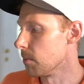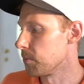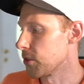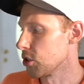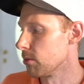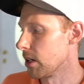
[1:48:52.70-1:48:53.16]

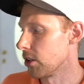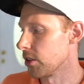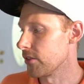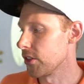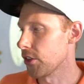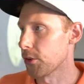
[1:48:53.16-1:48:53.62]
till about
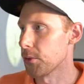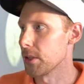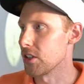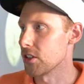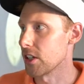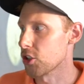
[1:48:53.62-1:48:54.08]

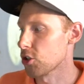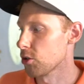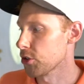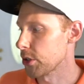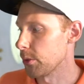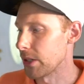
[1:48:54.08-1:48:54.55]
11:30 Central.
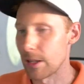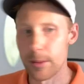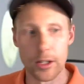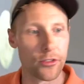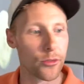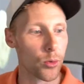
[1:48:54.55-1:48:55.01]
So we got
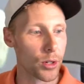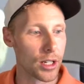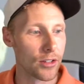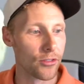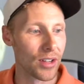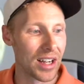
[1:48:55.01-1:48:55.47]
about
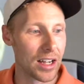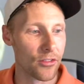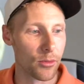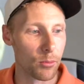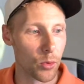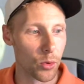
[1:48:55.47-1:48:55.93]

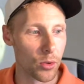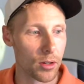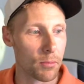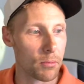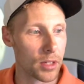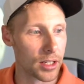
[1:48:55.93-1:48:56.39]
45
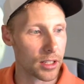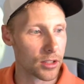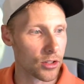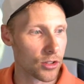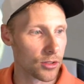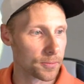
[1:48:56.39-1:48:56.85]
more
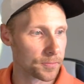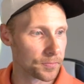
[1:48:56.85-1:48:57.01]
minutes.